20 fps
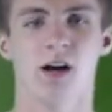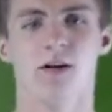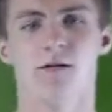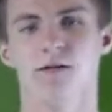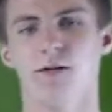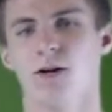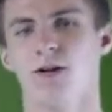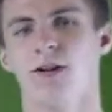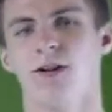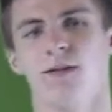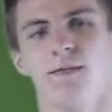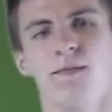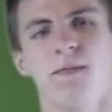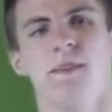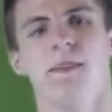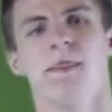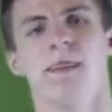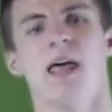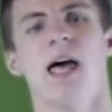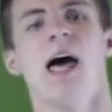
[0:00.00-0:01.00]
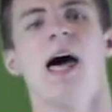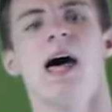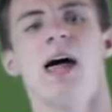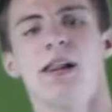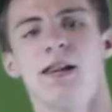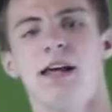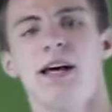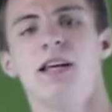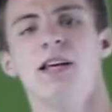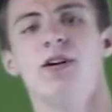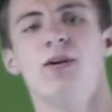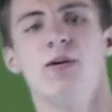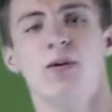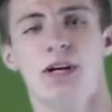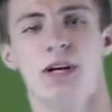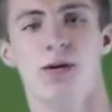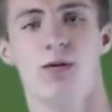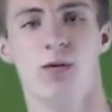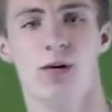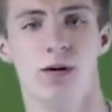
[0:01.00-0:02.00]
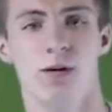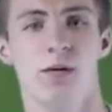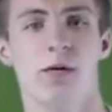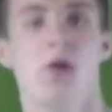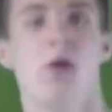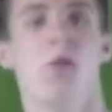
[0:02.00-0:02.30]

First, let u equal